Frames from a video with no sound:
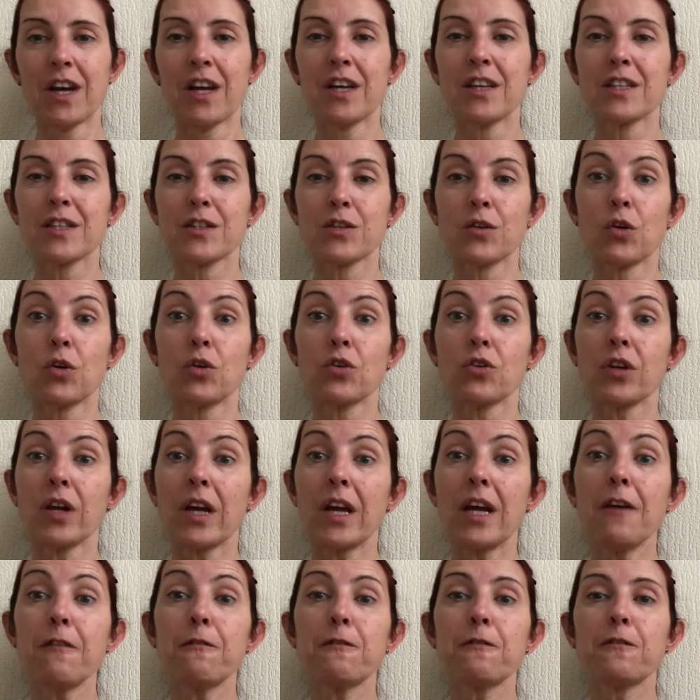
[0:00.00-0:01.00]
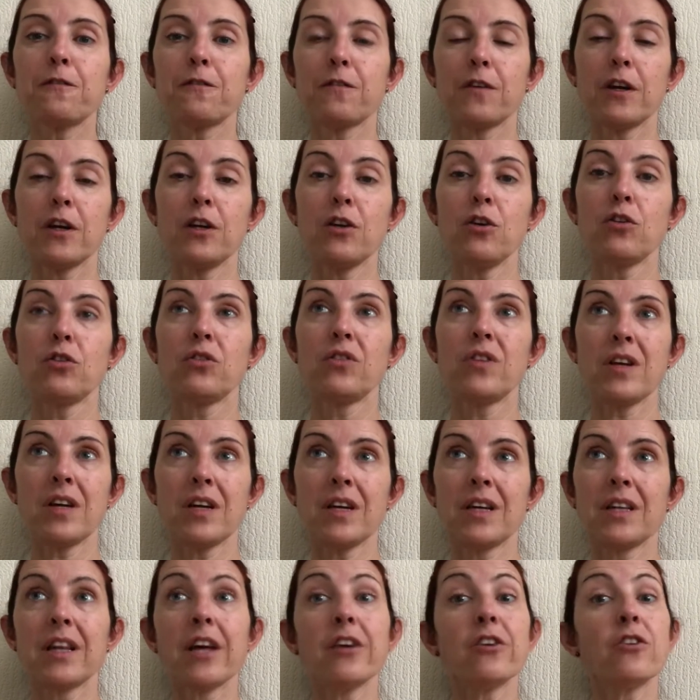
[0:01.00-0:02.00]
So if you
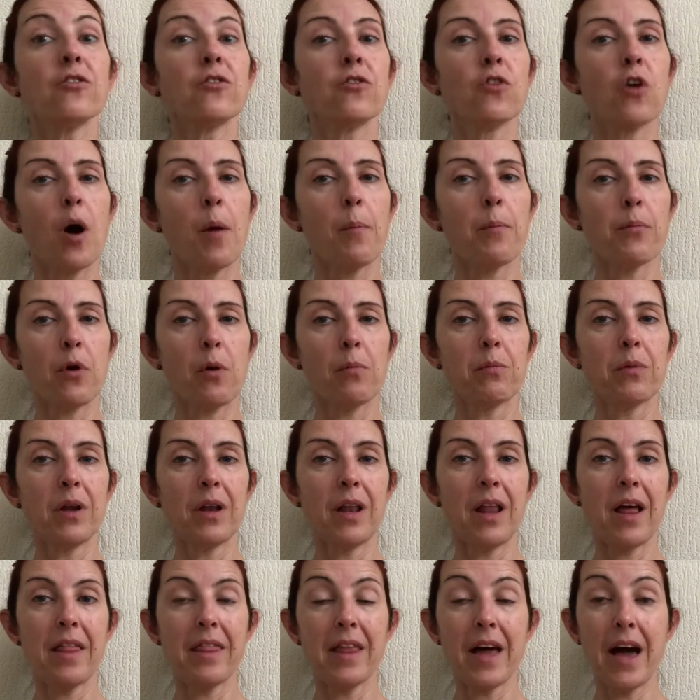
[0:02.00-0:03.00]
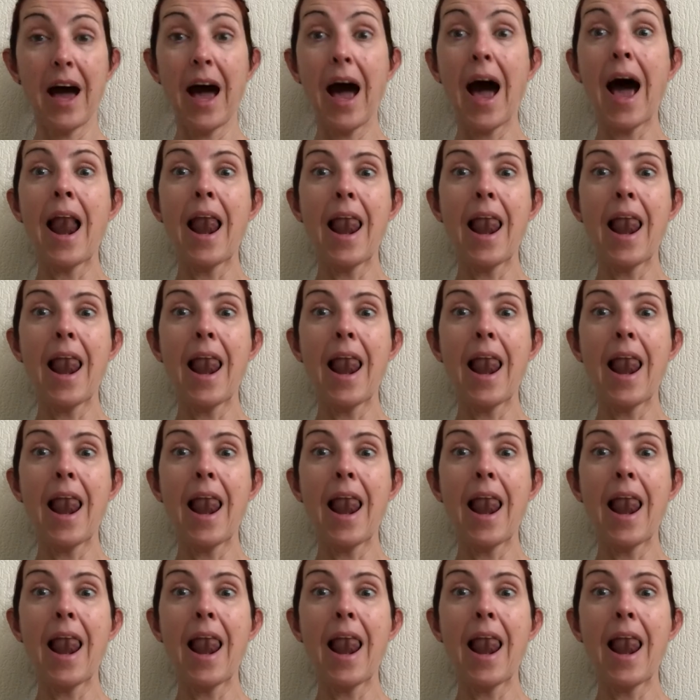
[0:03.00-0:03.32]
think that you've got a problem like that,